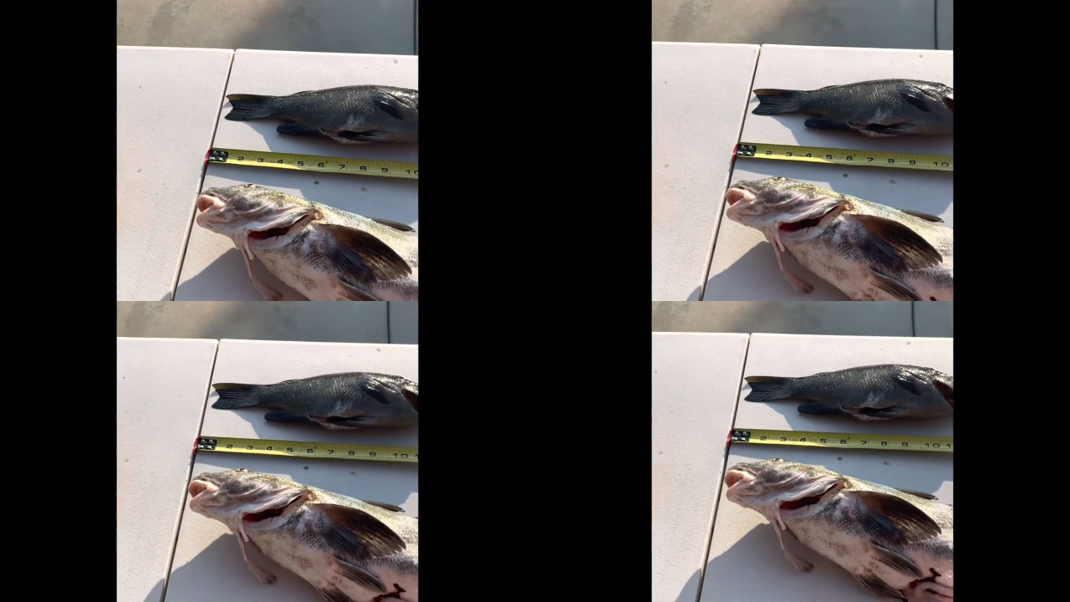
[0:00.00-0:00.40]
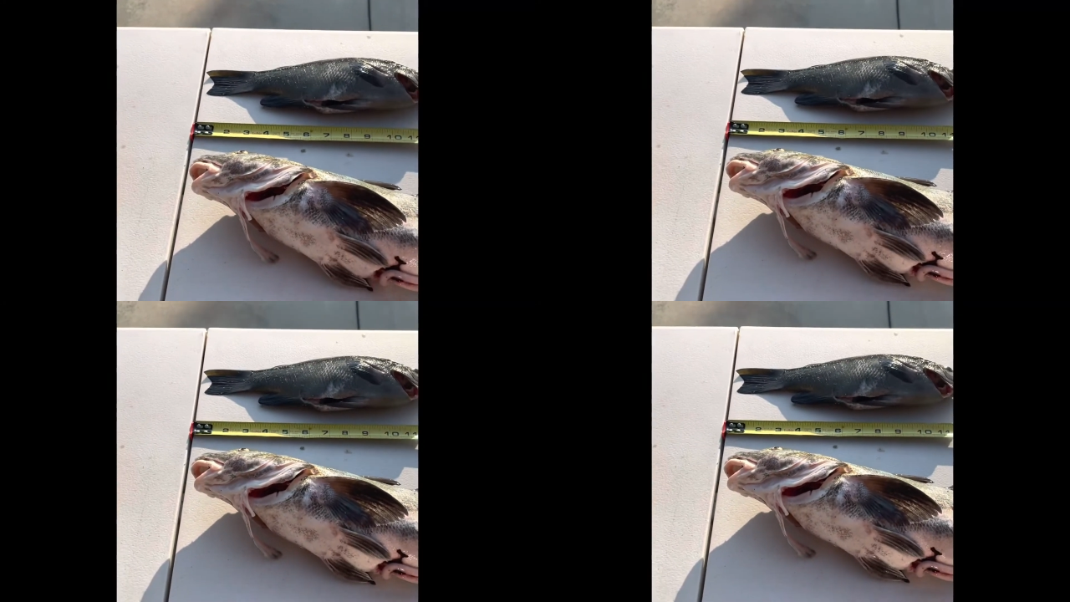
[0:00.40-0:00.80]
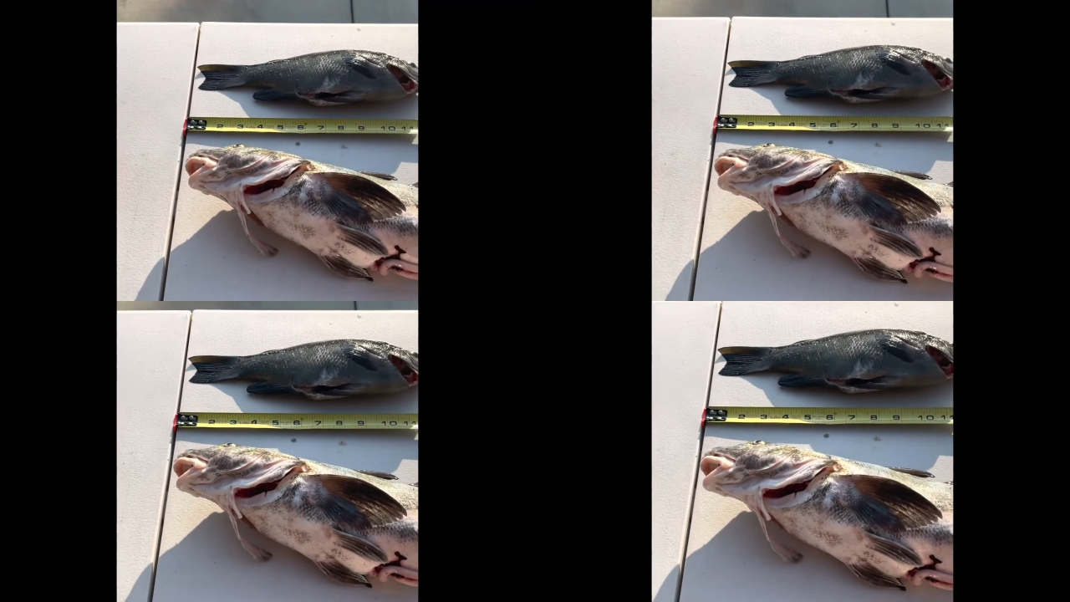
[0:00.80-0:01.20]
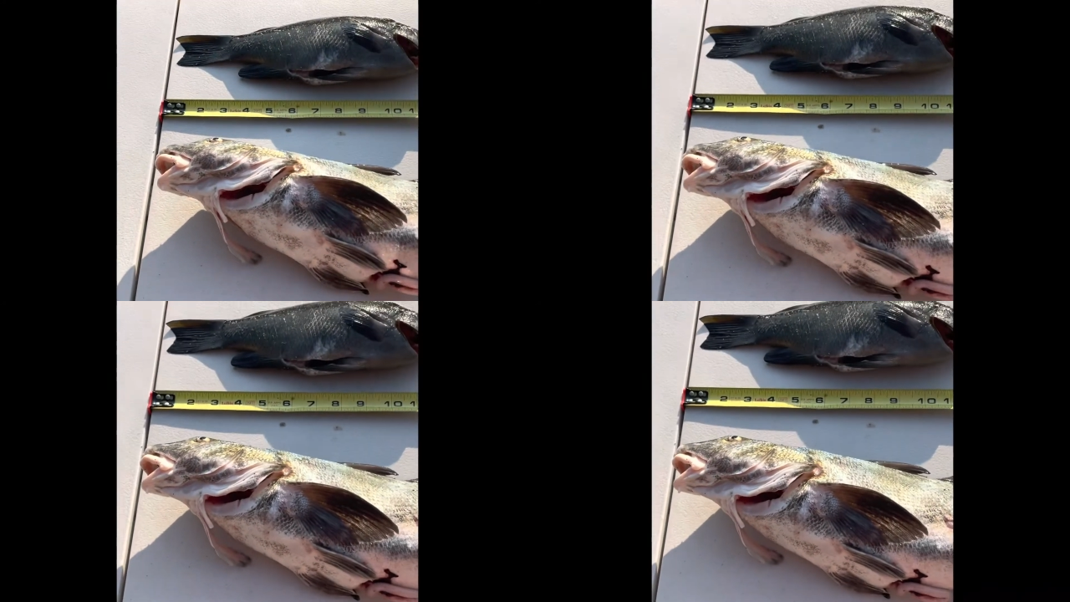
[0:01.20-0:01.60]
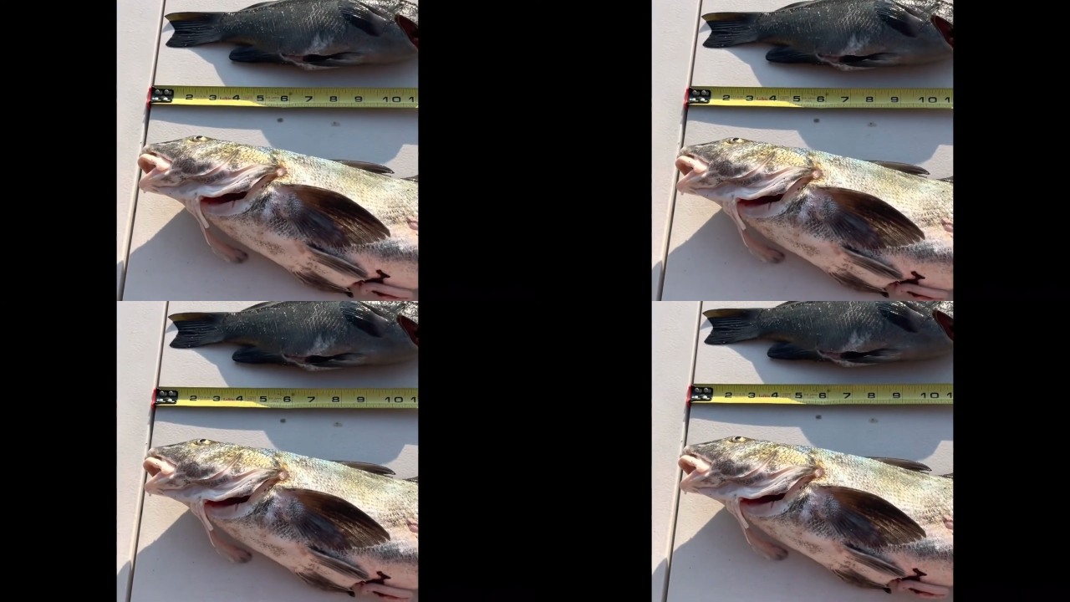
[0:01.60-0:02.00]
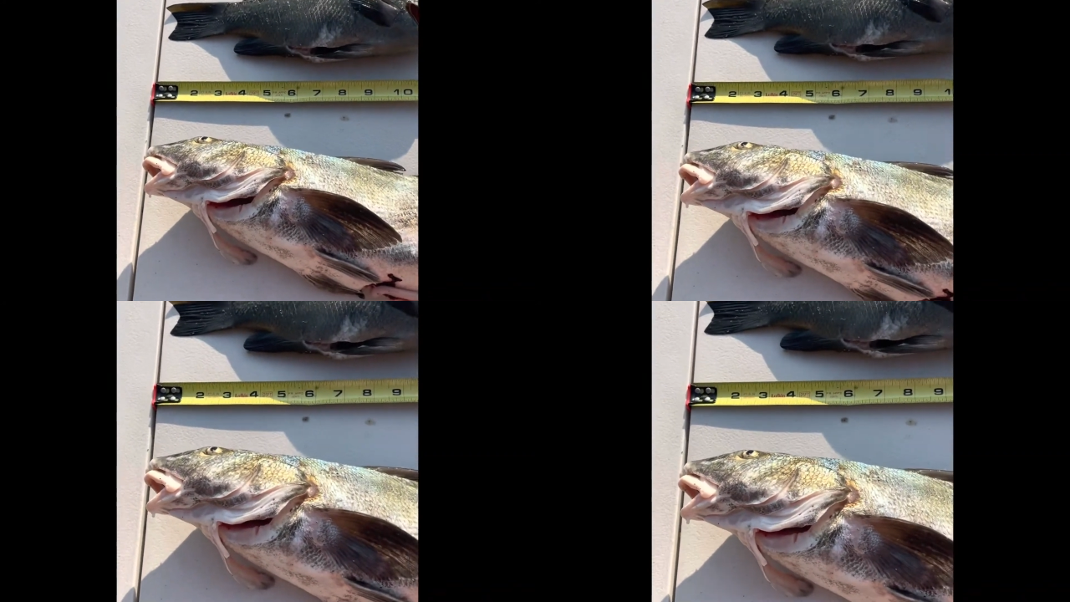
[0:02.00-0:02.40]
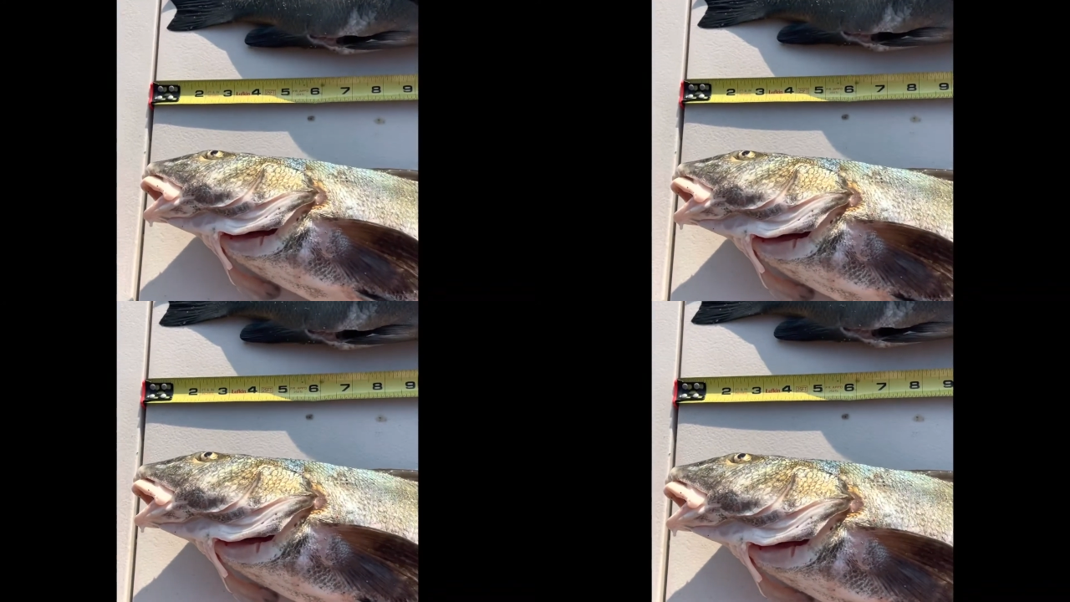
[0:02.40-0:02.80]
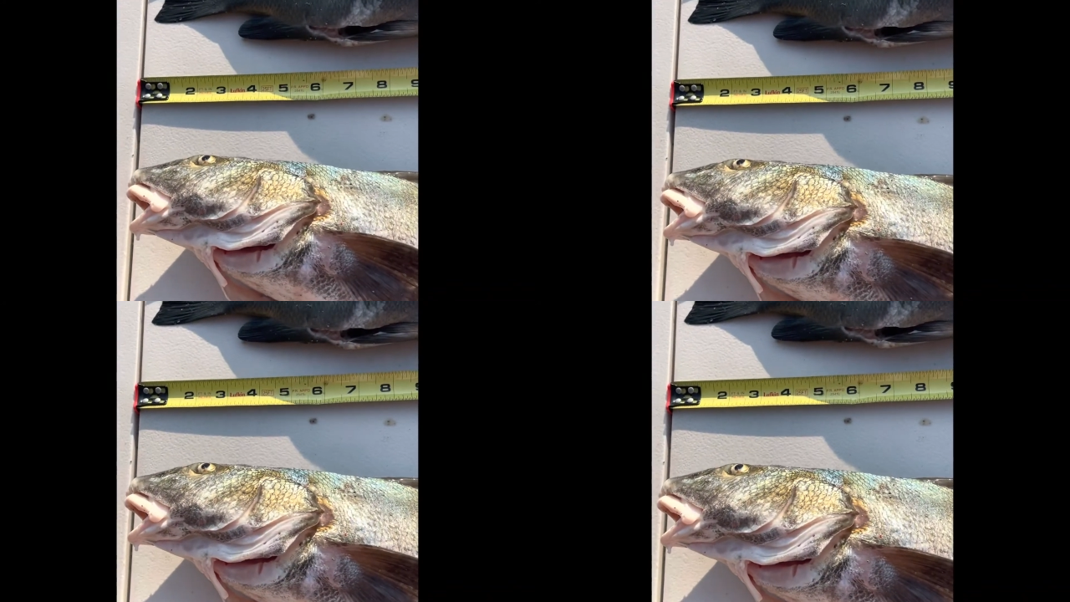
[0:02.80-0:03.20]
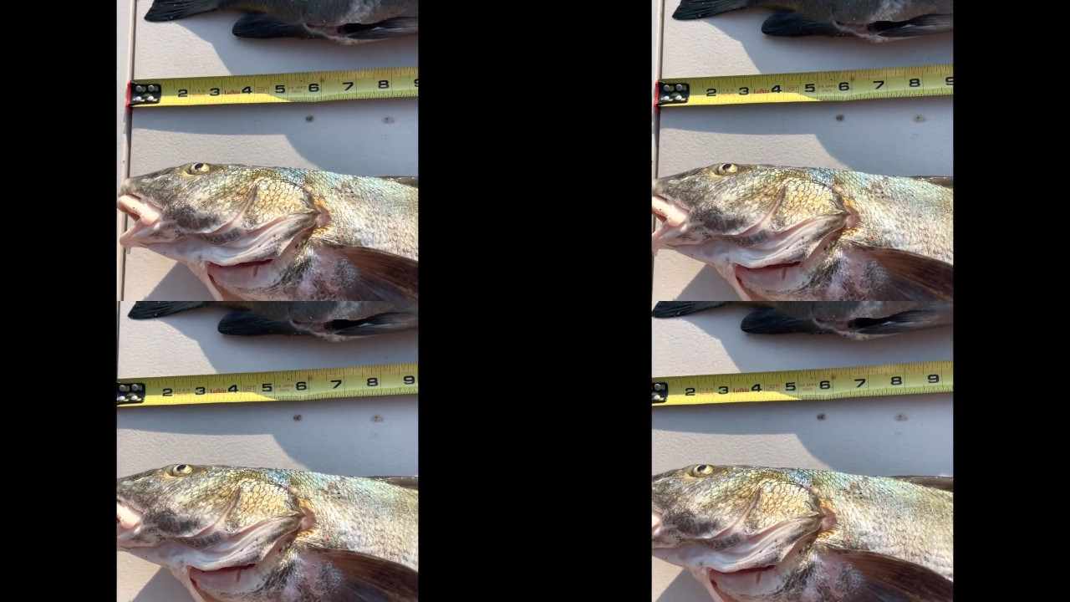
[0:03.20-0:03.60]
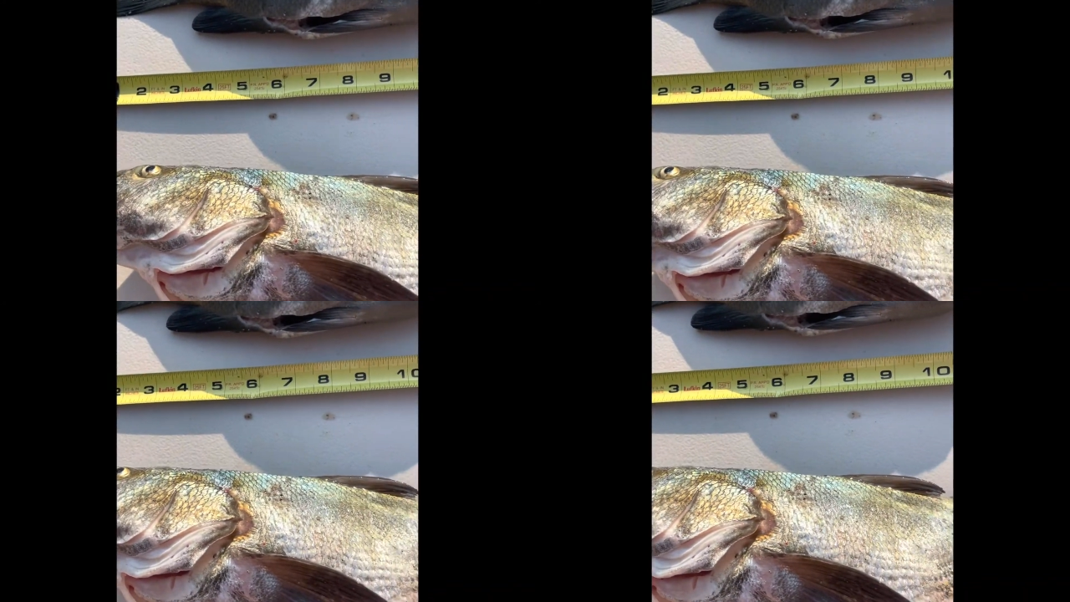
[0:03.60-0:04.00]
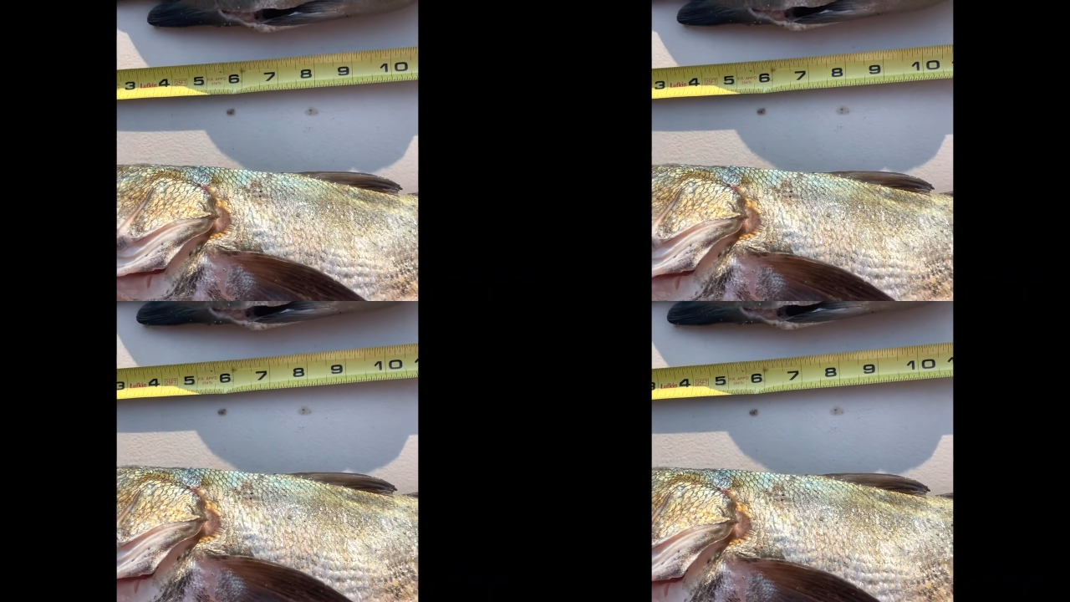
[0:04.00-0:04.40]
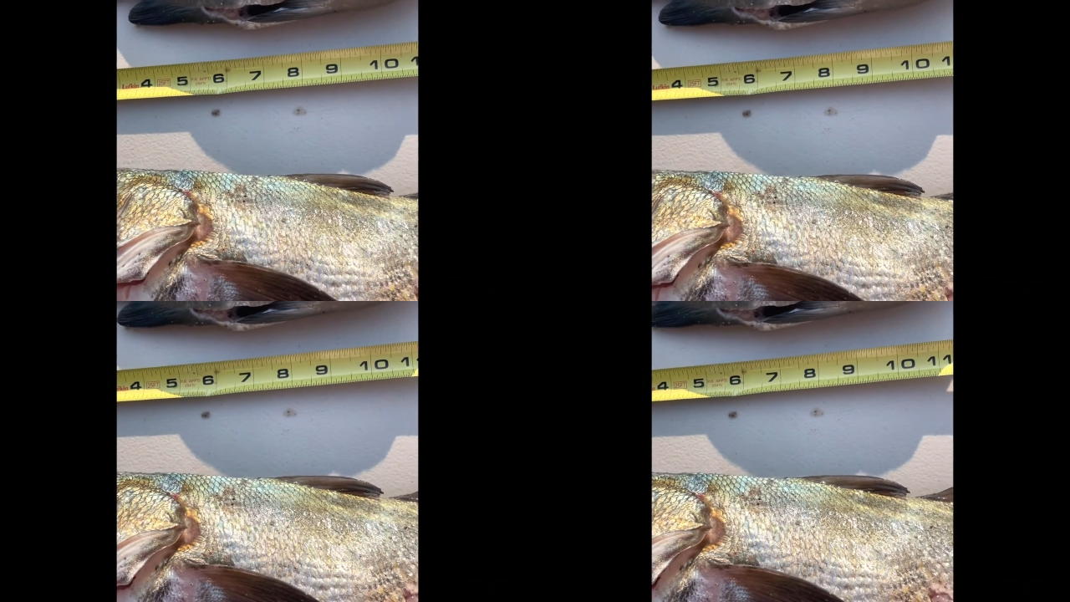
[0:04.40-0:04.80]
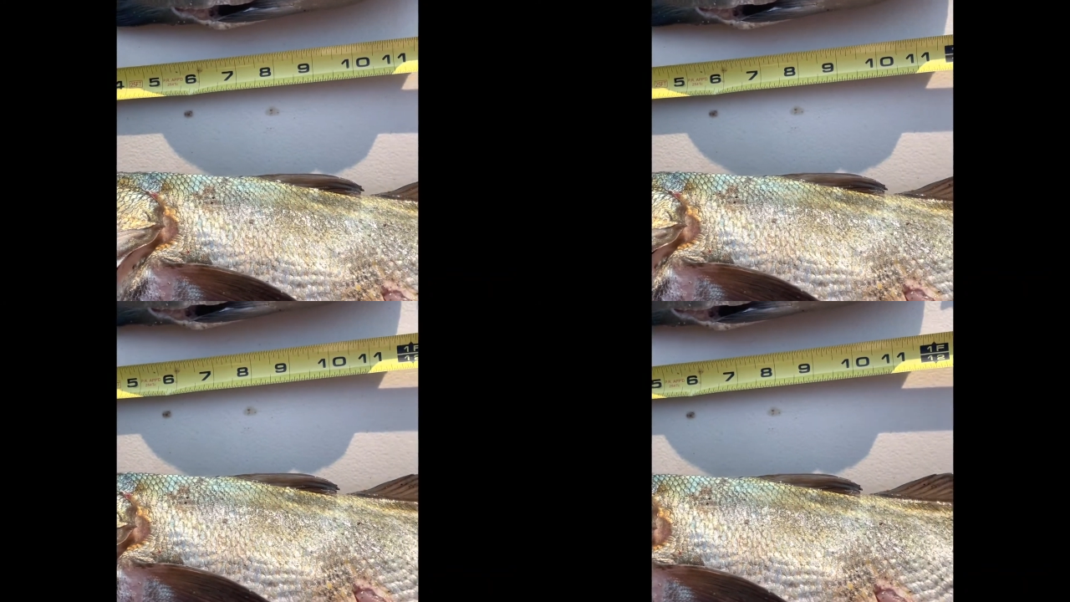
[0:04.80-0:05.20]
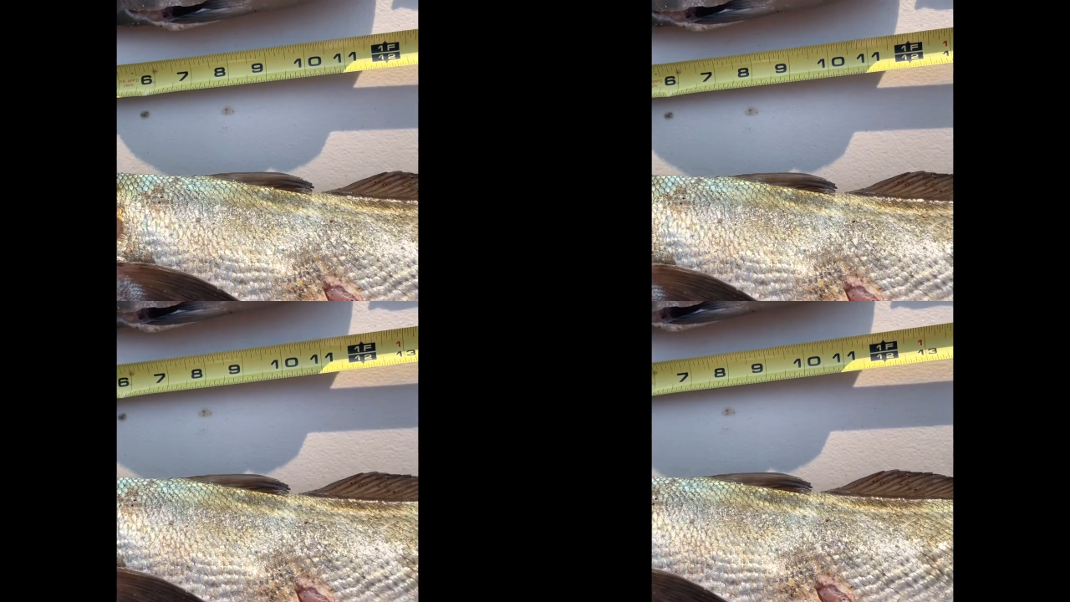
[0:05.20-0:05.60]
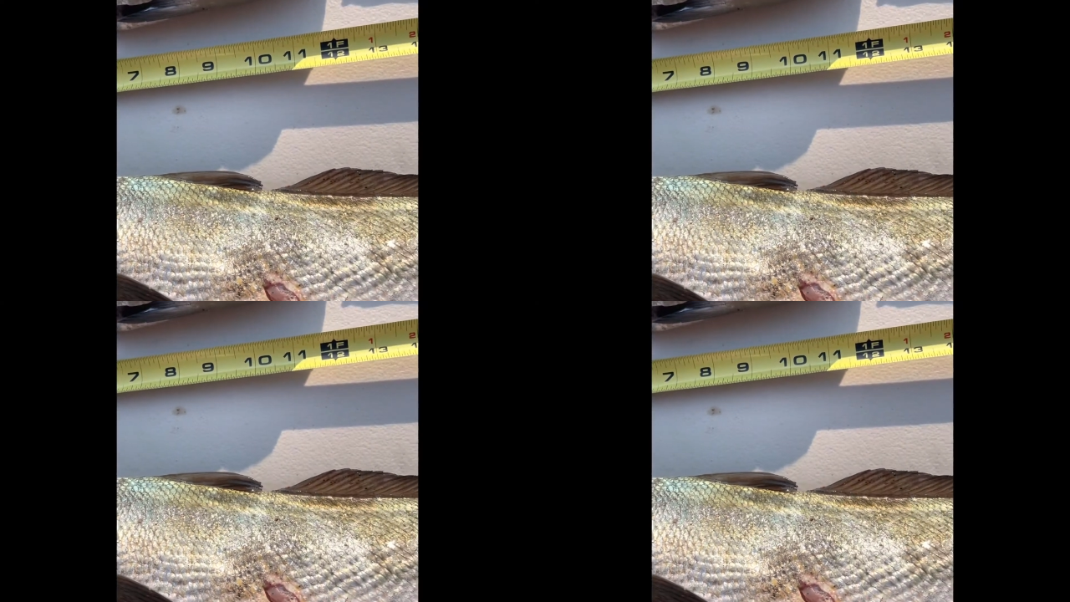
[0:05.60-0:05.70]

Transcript: [unreadable: no face in view]